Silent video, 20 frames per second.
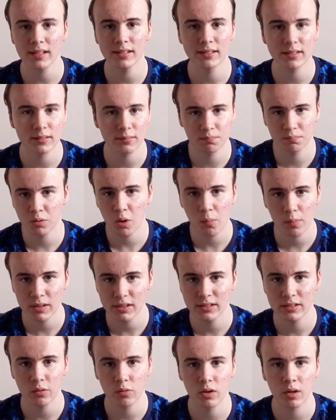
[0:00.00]
It's probably
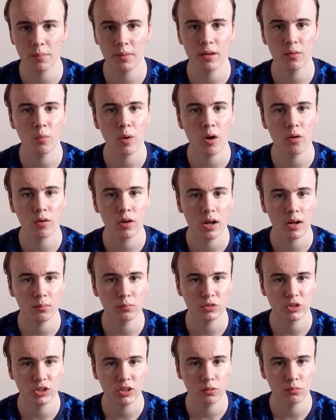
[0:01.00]
still going to be a World
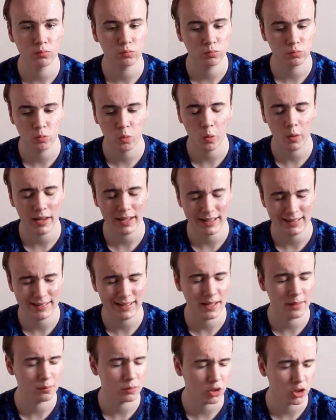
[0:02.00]
Cup, still quality
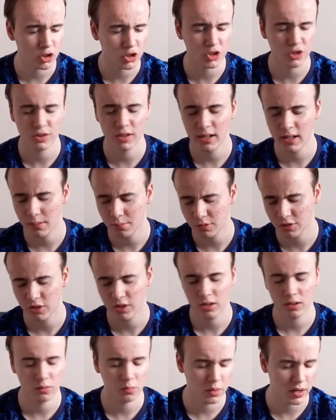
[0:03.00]
teams Argentina,
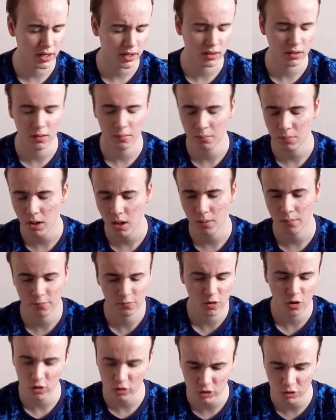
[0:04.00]
Brazil, England, blah,
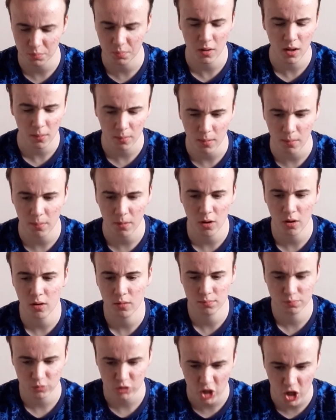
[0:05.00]
France, blah, blah,
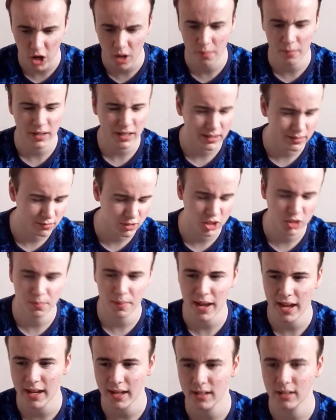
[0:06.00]
blah, Germany,
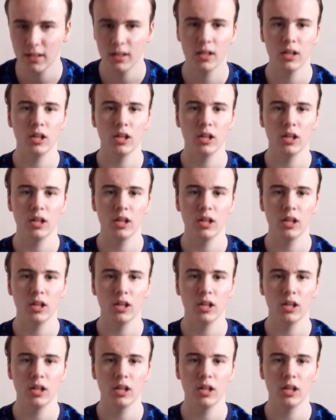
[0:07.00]
Spain.